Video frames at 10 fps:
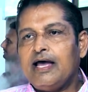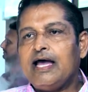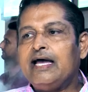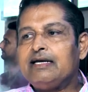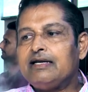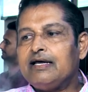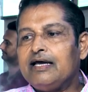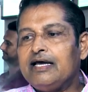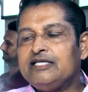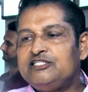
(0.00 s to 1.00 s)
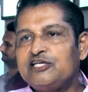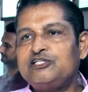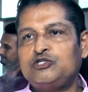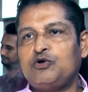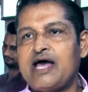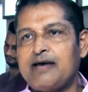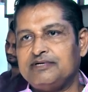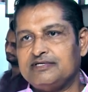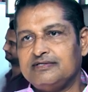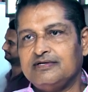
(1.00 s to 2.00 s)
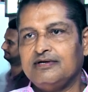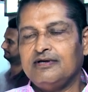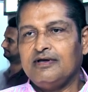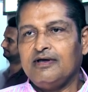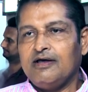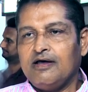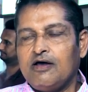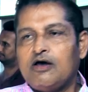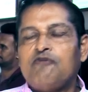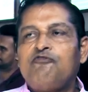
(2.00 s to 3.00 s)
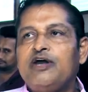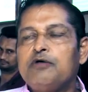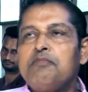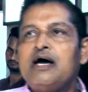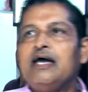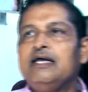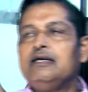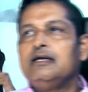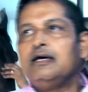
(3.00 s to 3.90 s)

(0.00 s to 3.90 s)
And it just so happened, a friend of mine,